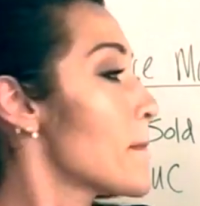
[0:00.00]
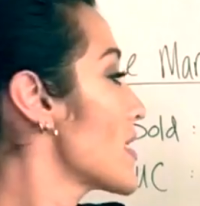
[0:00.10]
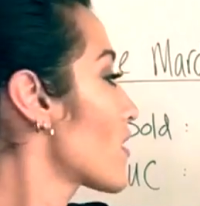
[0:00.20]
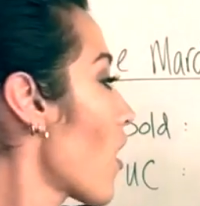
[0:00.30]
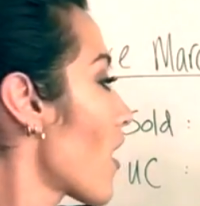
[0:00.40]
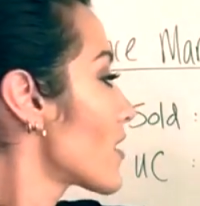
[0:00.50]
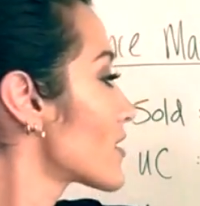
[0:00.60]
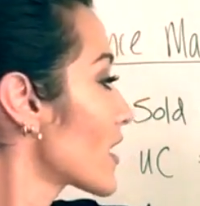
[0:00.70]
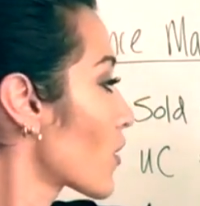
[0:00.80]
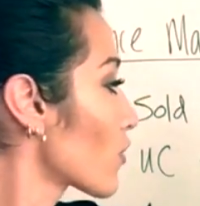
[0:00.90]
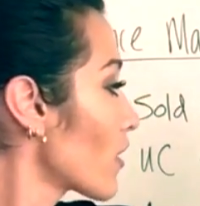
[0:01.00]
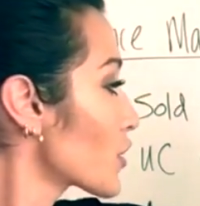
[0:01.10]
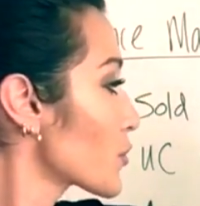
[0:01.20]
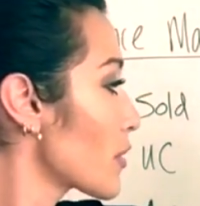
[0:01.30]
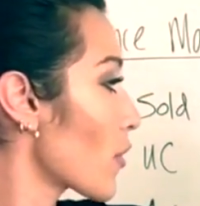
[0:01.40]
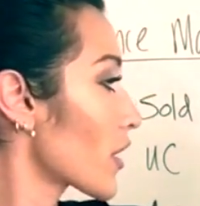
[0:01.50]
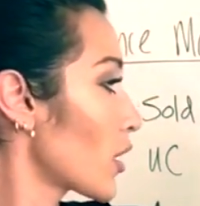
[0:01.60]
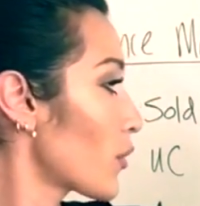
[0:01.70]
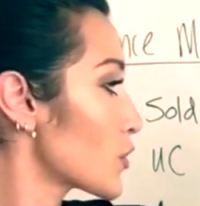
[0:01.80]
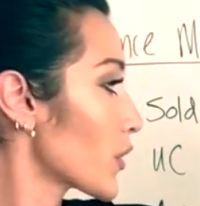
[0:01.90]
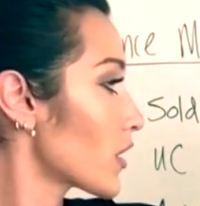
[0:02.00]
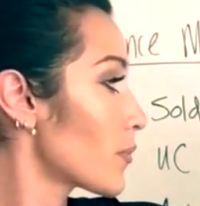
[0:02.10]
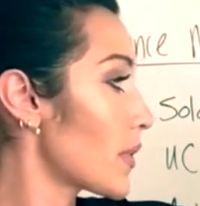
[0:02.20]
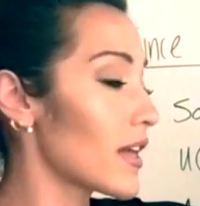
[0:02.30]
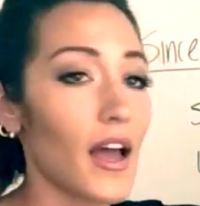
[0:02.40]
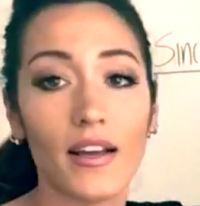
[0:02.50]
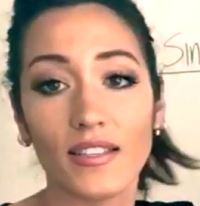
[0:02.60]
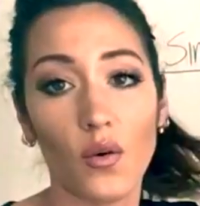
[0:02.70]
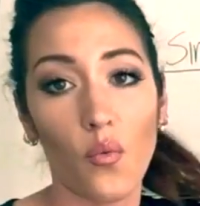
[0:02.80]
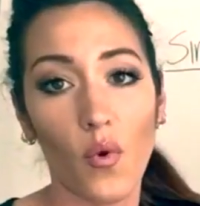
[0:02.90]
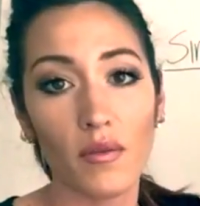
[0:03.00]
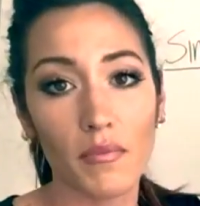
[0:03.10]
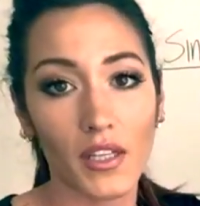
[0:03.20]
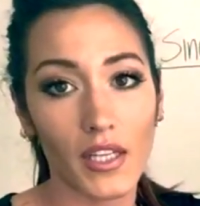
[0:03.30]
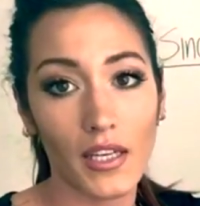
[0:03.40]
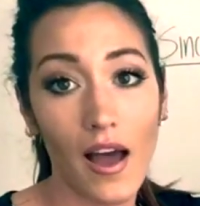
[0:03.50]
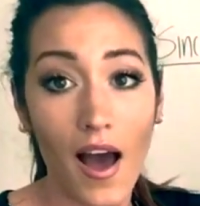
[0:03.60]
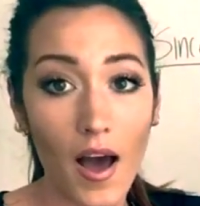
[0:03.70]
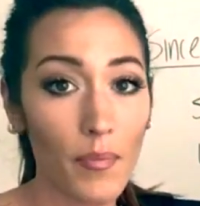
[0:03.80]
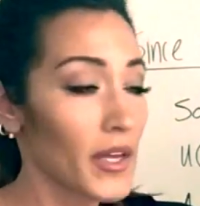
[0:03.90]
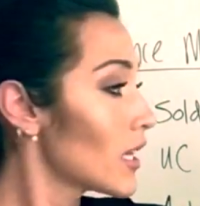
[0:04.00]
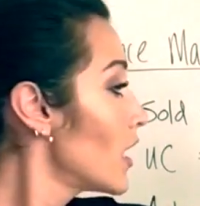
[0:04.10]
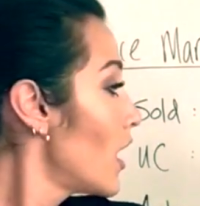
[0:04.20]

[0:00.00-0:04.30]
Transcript: Because in our luxury market, which we're going to pit as the one million up,